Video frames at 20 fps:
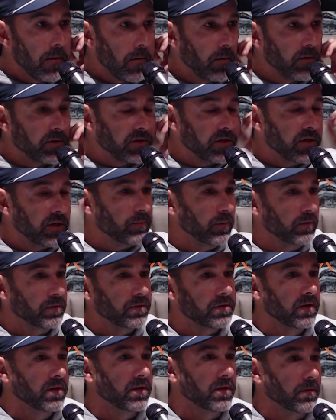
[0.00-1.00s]
What's he
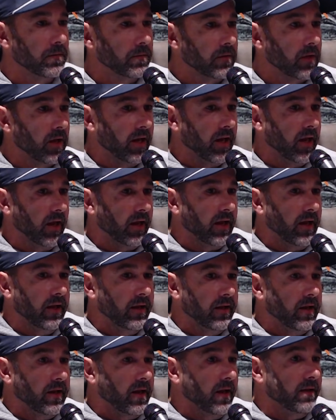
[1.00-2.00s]
supposed to do? Like, like
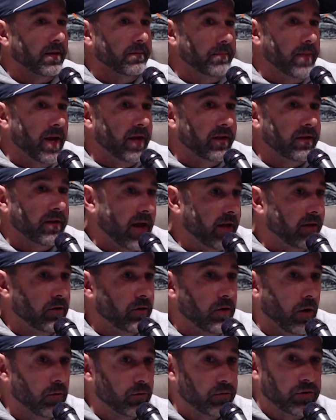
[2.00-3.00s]
the the
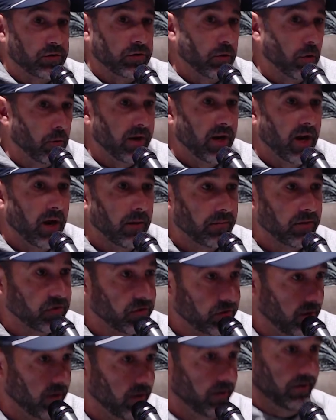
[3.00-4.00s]
head coach told me I'm the
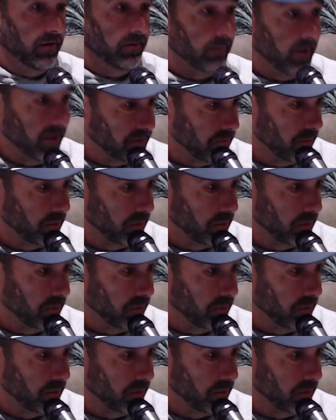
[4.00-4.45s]
starter. Am I